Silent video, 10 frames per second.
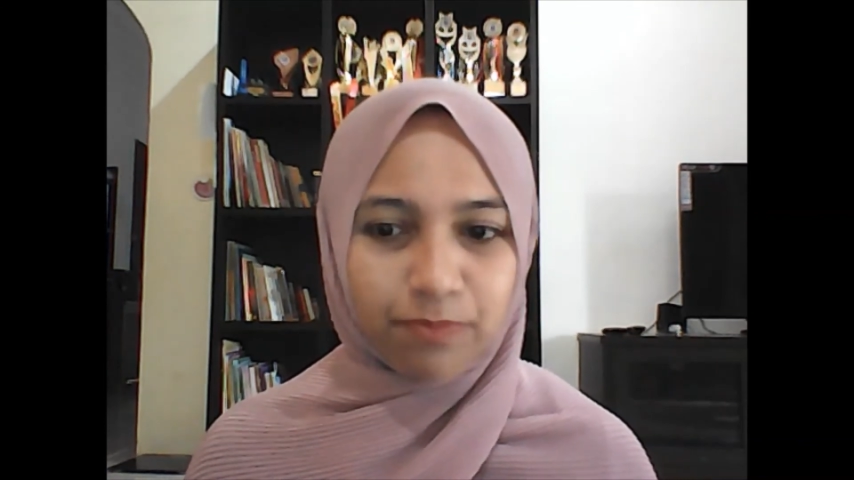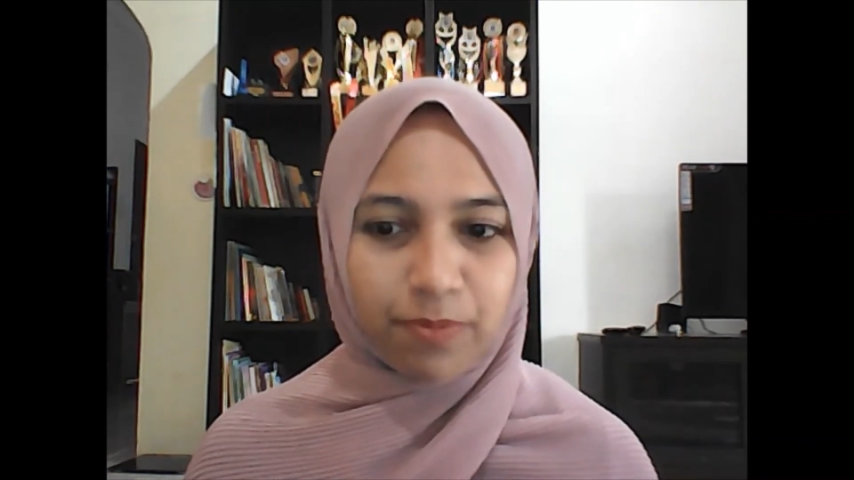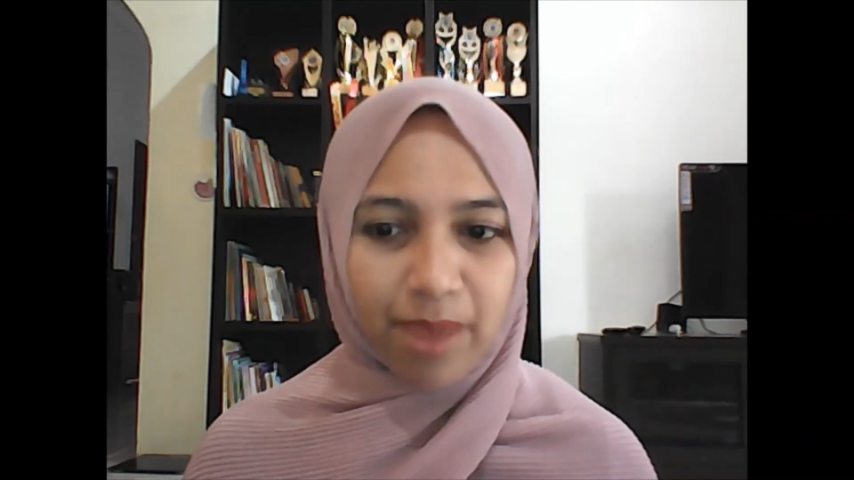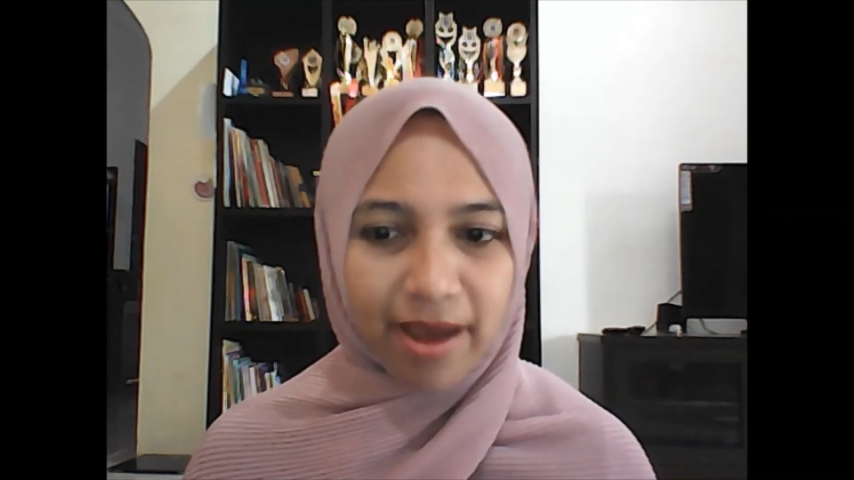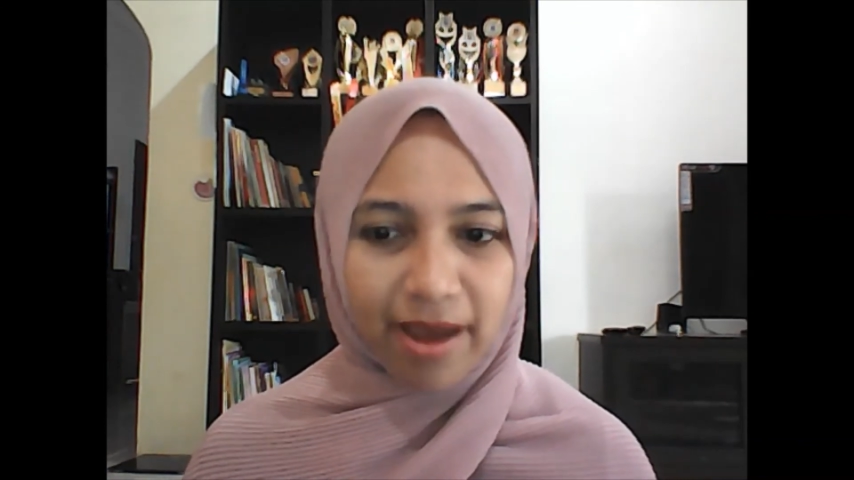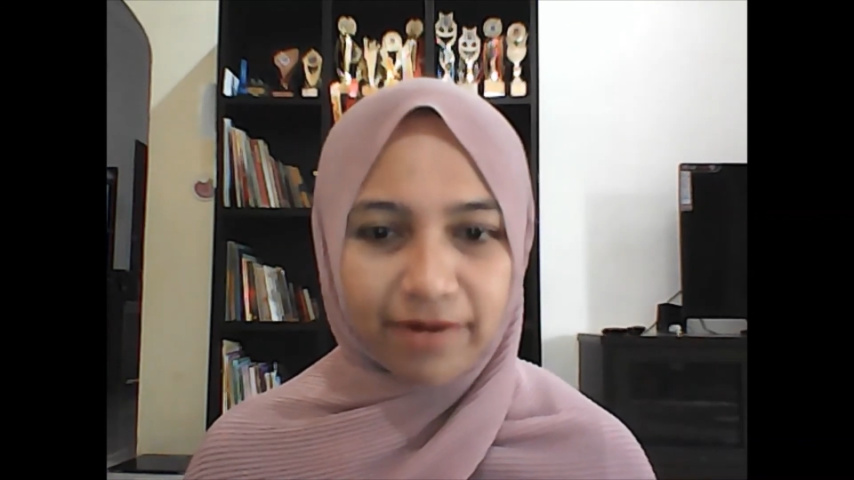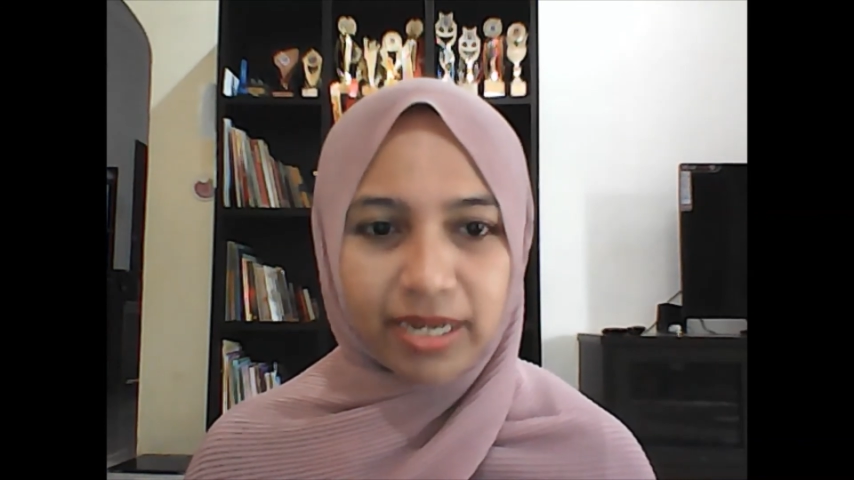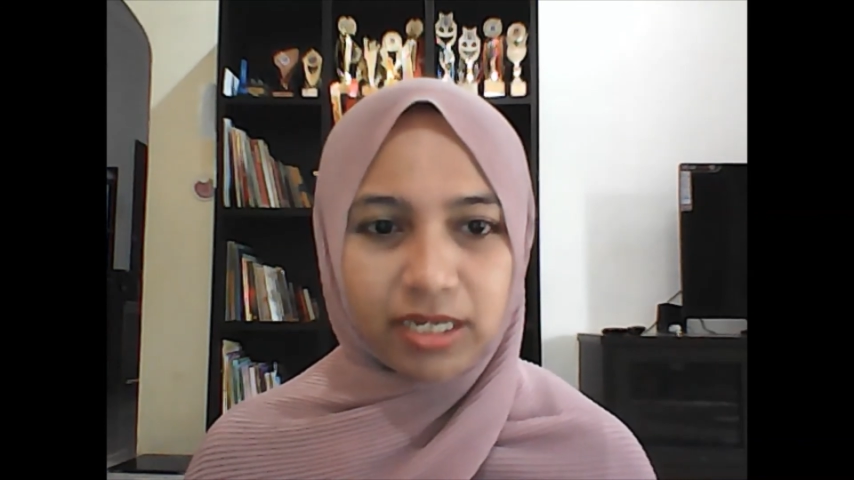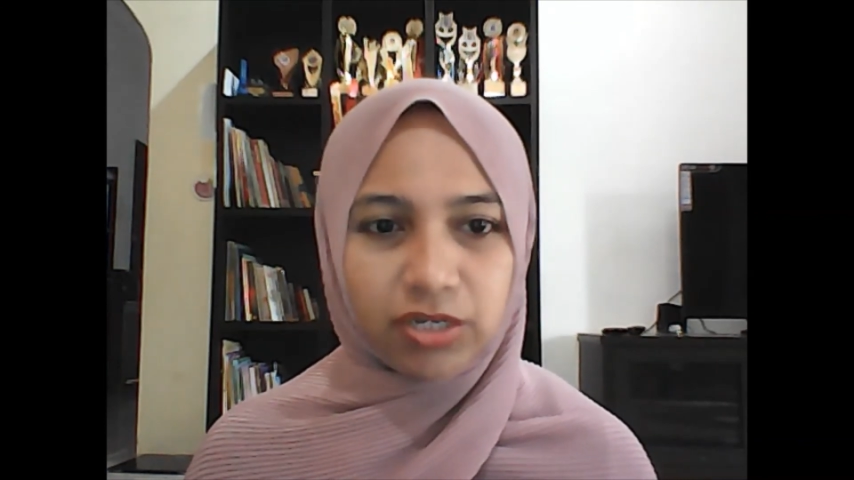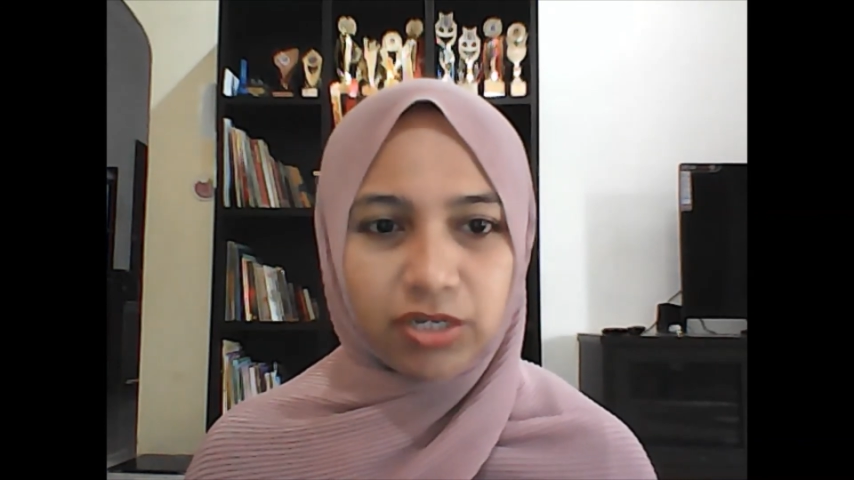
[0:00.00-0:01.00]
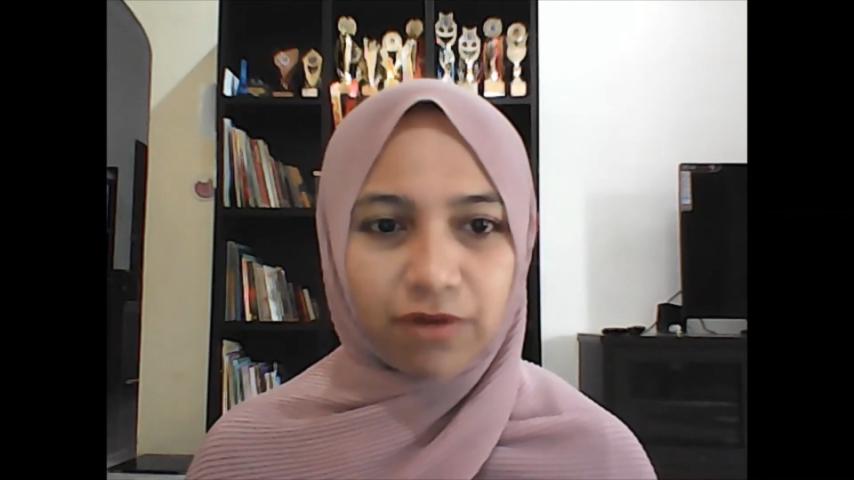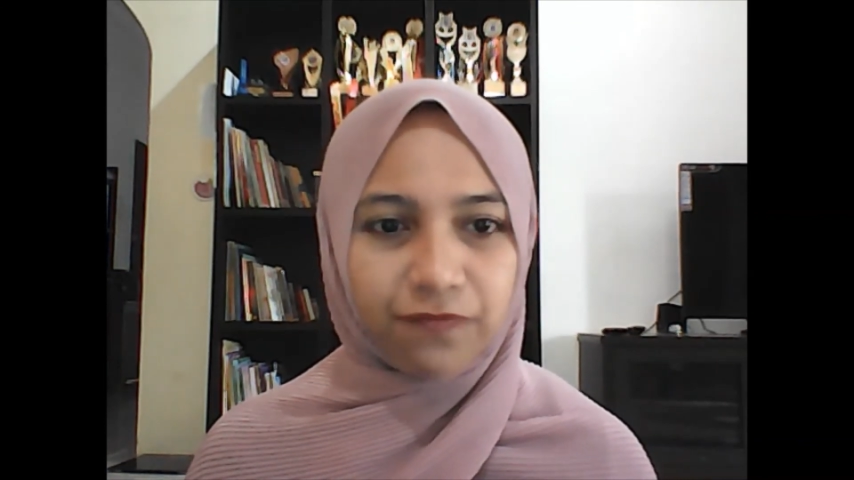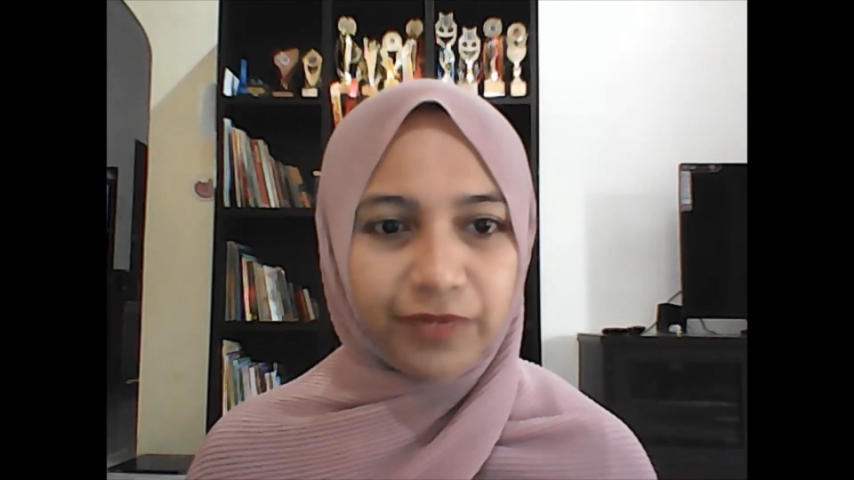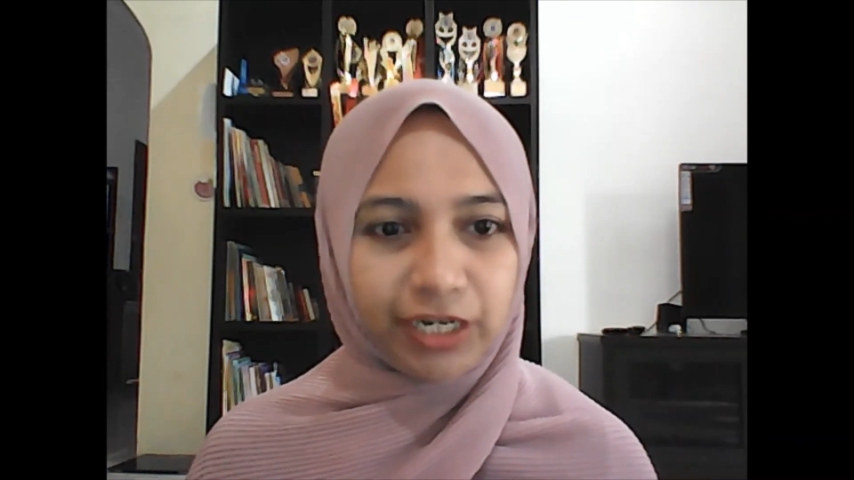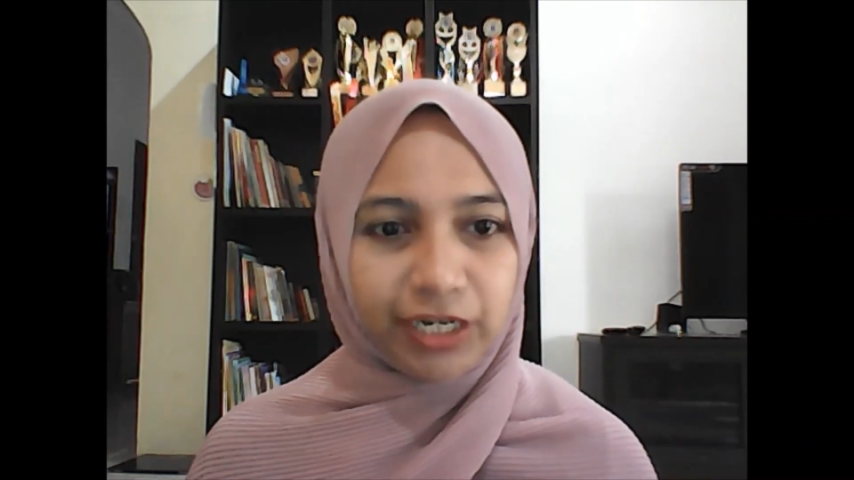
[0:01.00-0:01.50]
preparing your
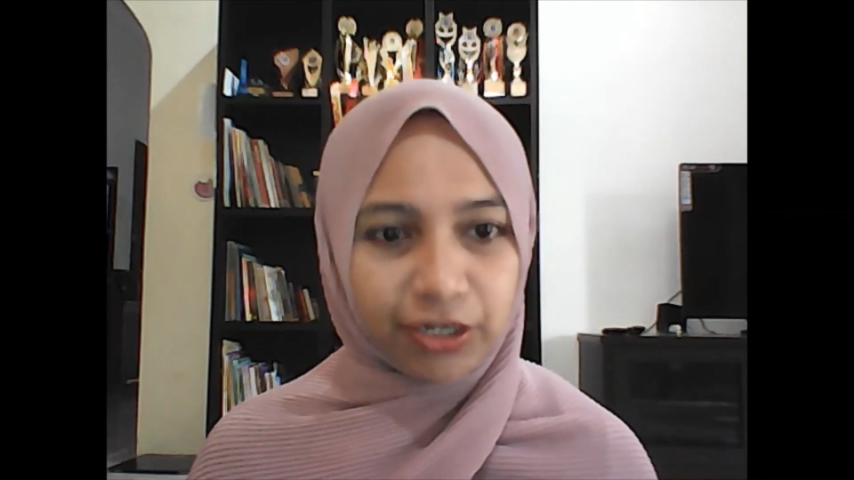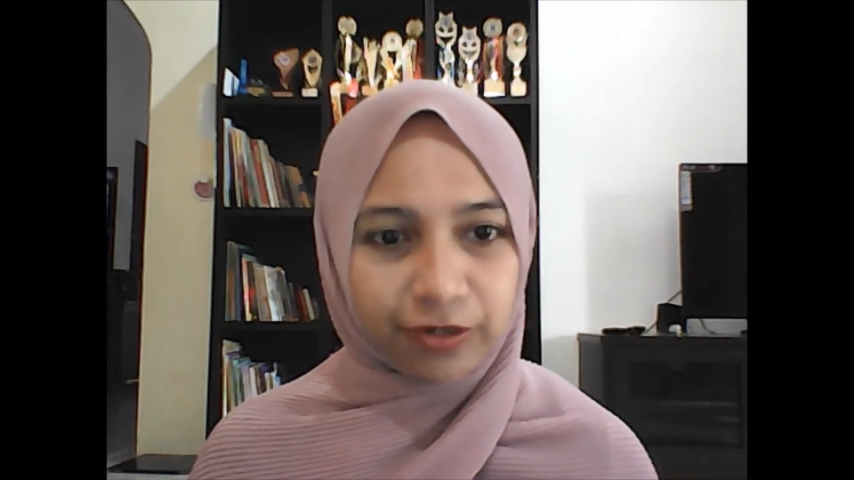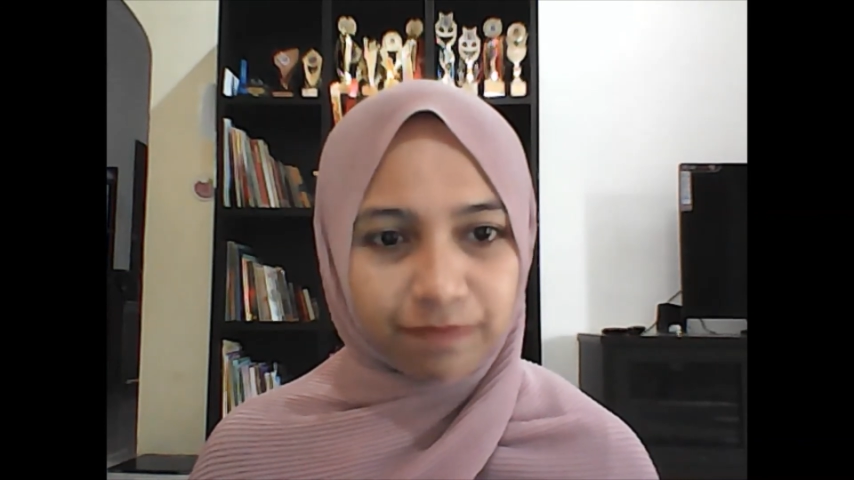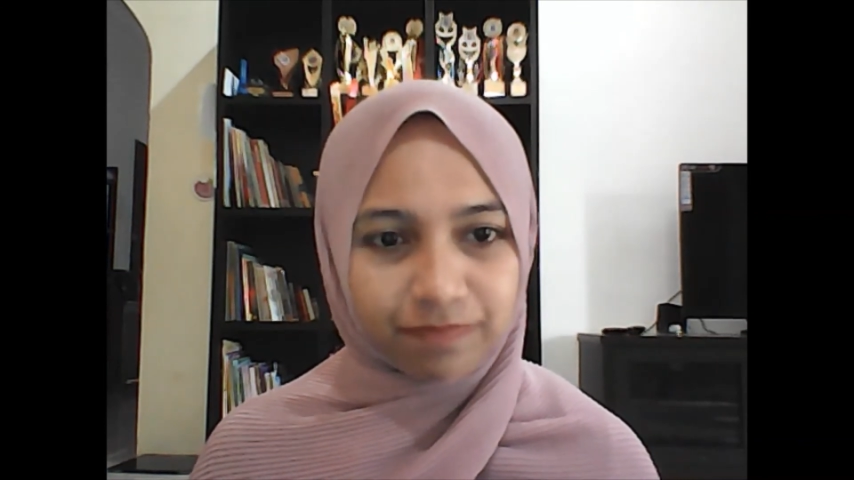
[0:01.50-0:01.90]
video,